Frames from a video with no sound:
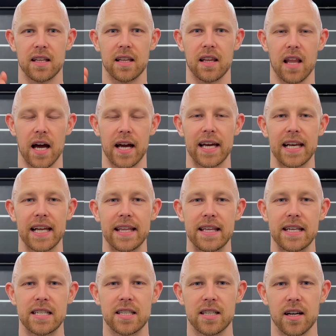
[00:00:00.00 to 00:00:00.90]
Luckily,
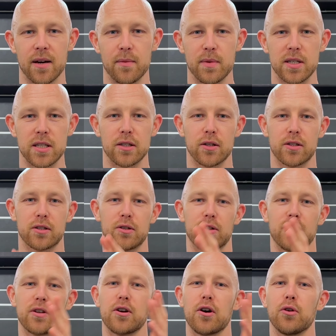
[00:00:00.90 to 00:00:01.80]
this time it's not
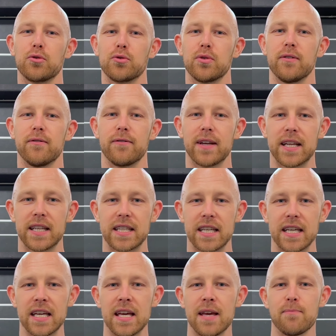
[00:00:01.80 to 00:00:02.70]
going to go to
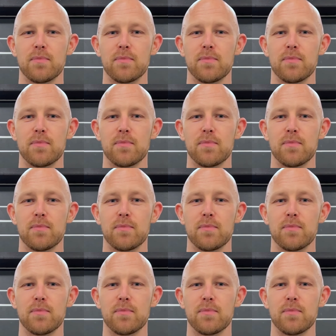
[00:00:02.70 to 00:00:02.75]
infinity.